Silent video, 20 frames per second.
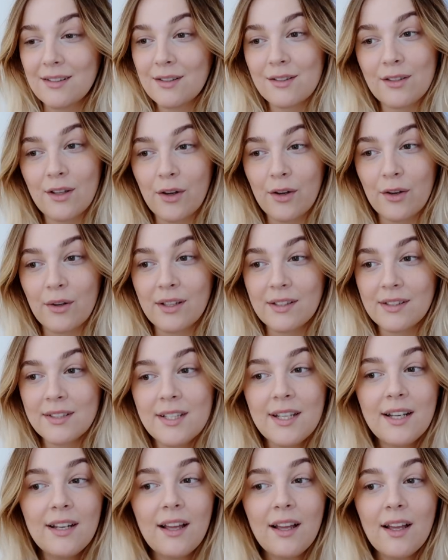So
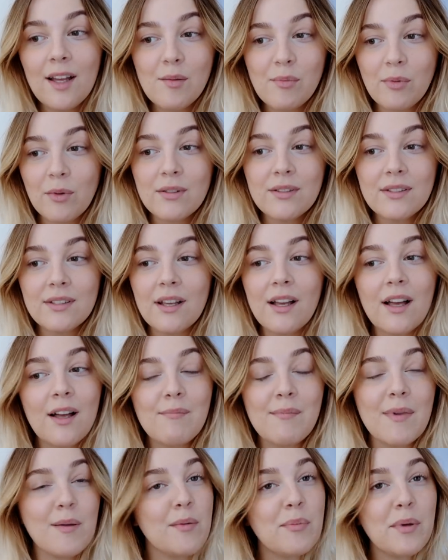concealer,
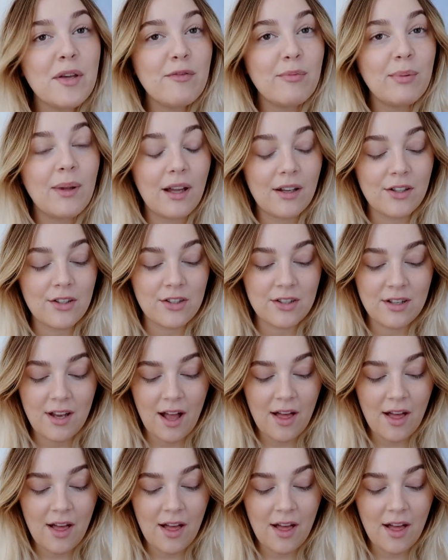bronzer, maybe a bit of blush,